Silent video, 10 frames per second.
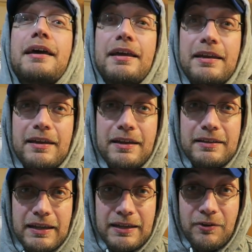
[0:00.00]

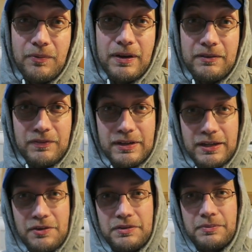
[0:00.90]
Edit. They don't want a
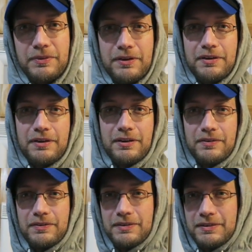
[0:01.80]
video tomorrow.